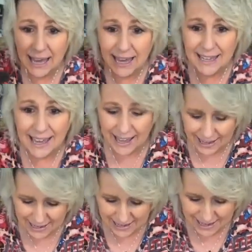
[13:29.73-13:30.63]
Hey,
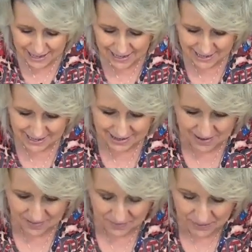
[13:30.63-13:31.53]
Katie.
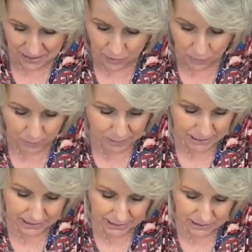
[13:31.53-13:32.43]

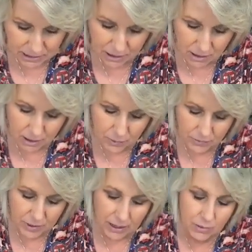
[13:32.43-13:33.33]
But that's not all.
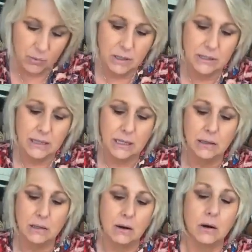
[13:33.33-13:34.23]
We've got ones
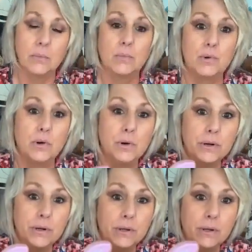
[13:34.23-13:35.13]
that are
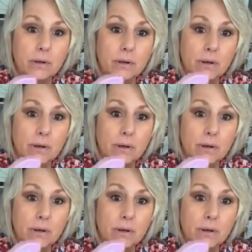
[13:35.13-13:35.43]
embroidered.